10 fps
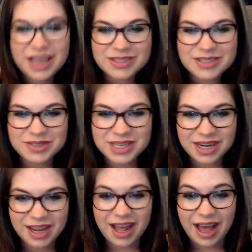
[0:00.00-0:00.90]
And so
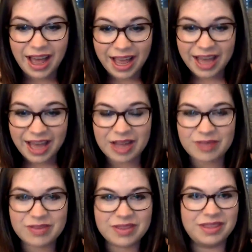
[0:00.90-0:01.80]
tonight I have
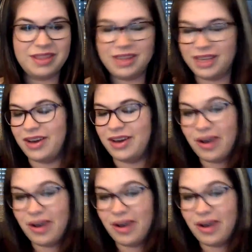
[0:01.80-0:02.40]
the